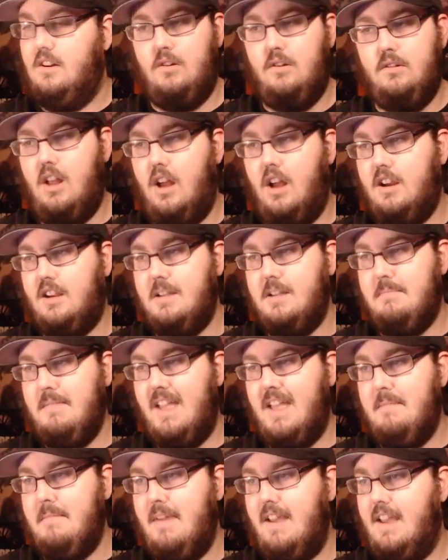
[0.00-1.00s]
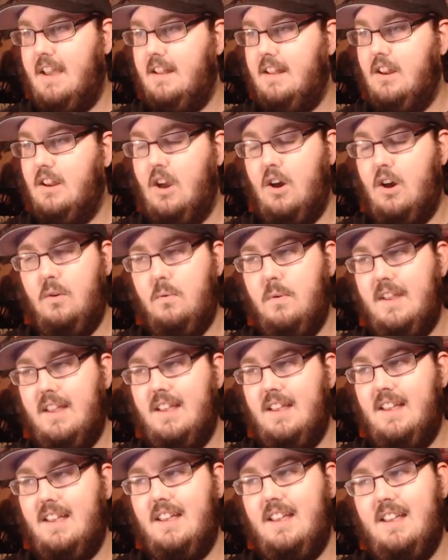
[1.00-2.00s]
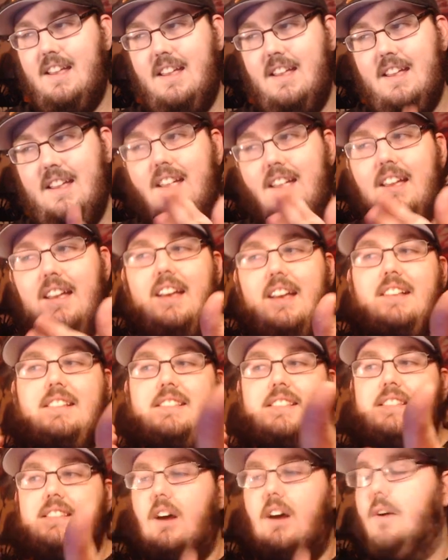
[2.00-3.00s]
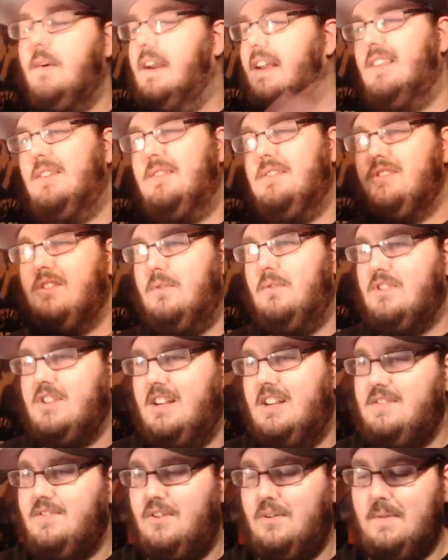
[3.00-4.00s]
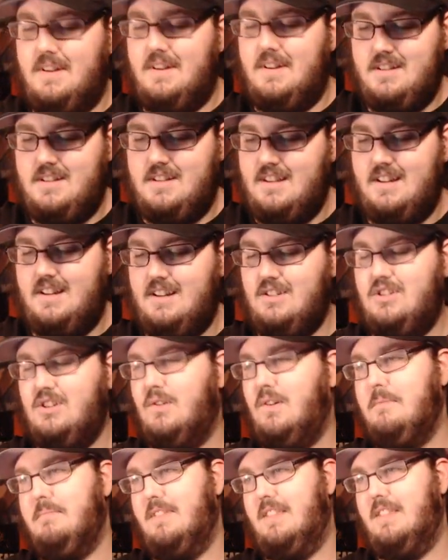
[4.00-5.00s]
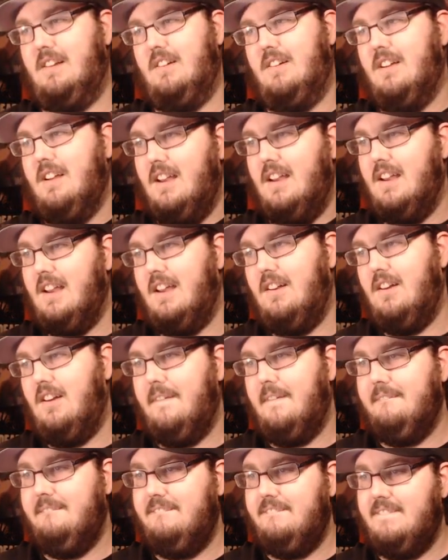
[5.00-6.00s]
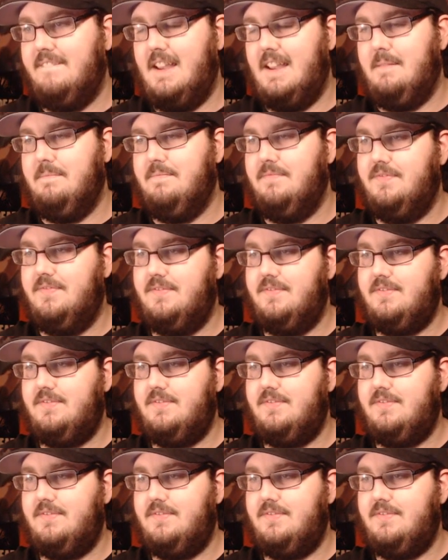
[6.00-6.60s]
No long Kamehameha. No Whis. Oh, wait. There's no chance for a Whis because they didn't show up in there at all. Damn.